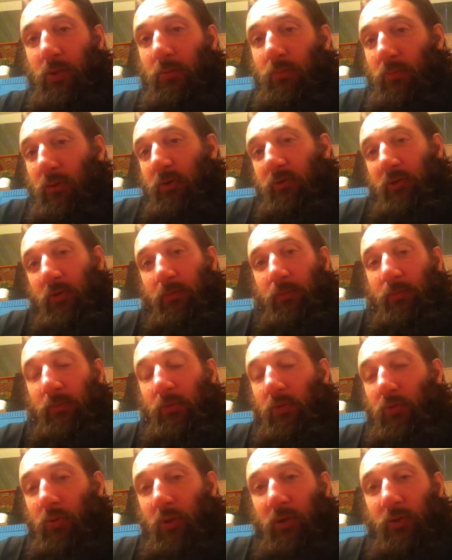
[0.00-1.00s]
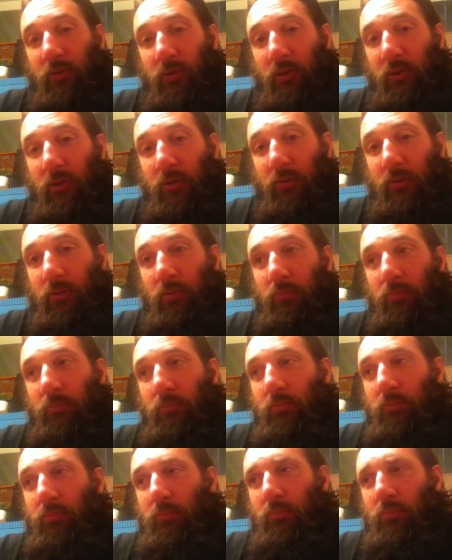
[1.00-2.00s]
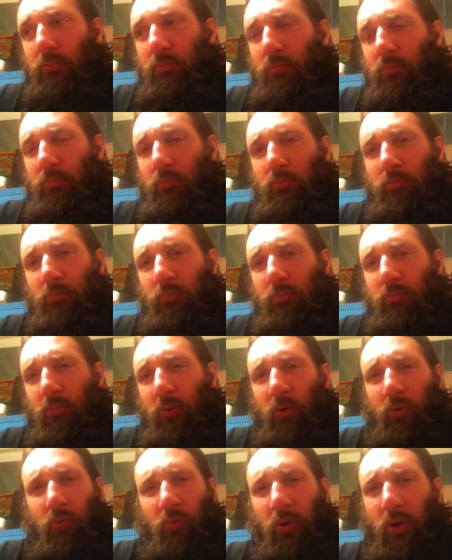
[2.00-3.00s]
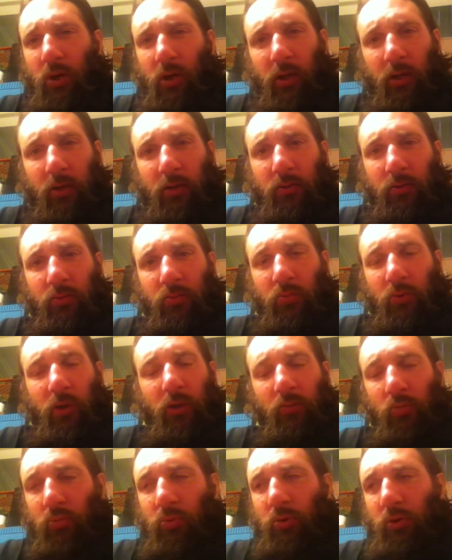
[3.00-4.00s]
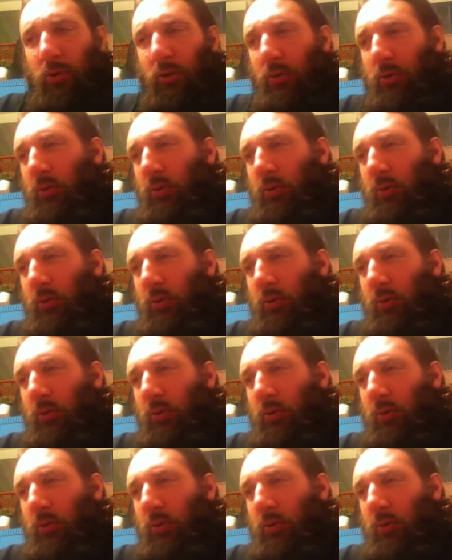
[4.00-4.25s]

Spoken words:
brings up the question, well, why? Why would?